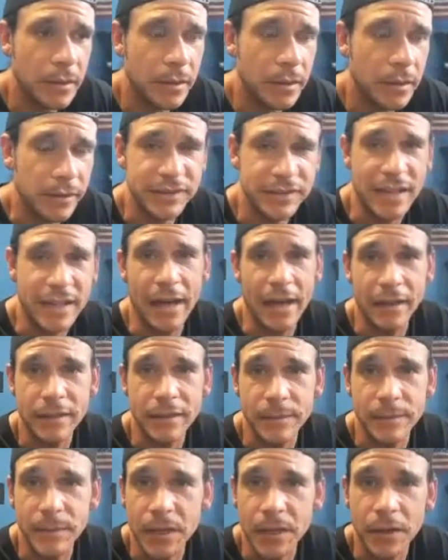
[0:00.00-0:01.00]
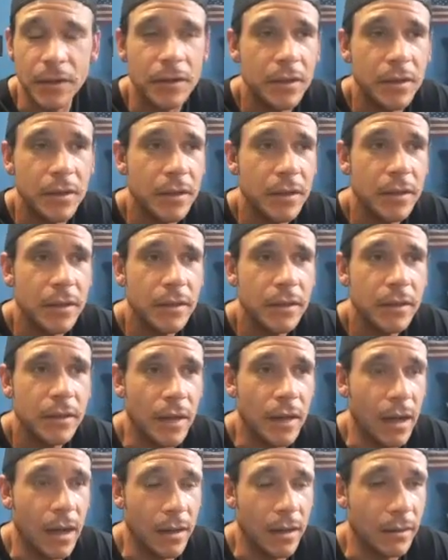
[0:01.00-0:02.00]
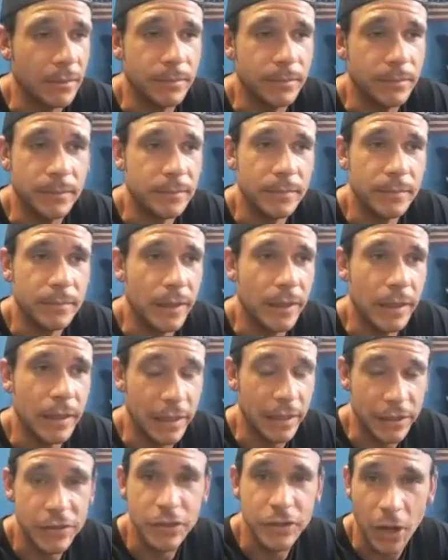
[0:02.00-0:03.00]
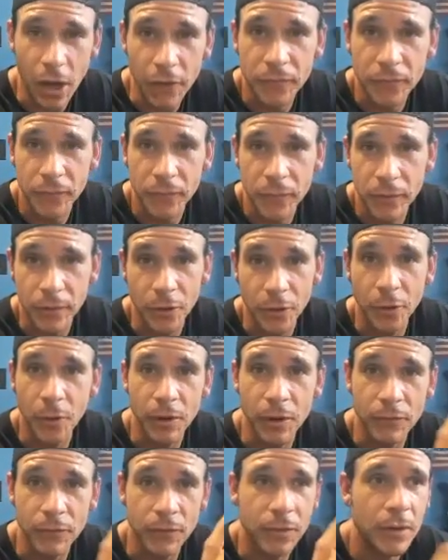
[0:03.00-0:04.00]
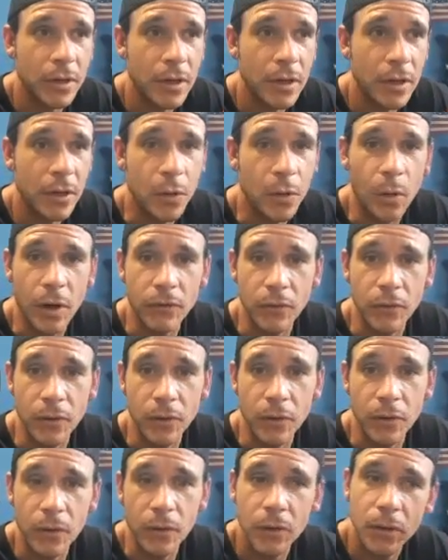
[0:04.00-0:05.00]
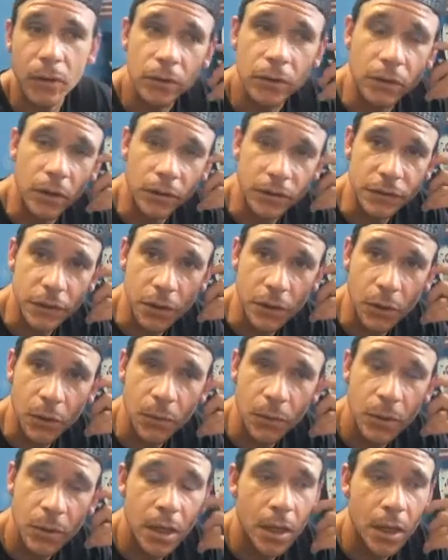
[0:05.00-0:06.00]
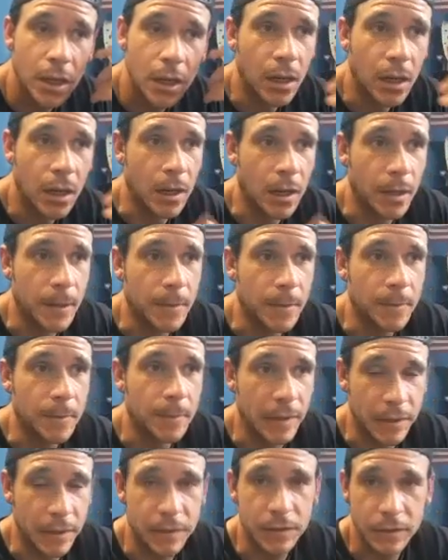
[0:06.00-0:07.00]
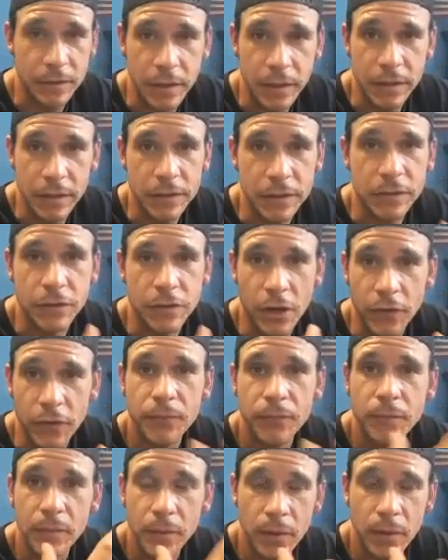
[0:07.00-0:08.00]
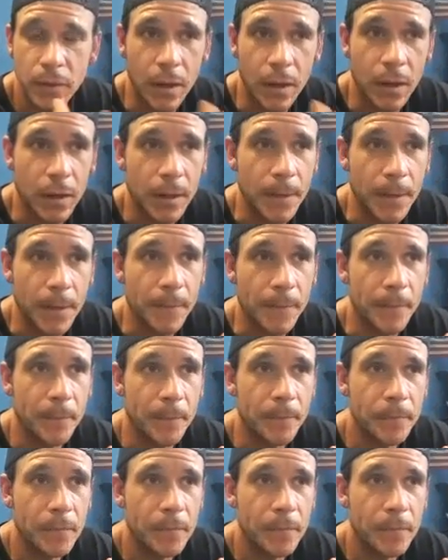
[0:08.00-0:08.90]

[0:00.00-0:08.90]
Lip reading: ecstatic to be here. It is tough, or whoever doesn't know, it is a tough um,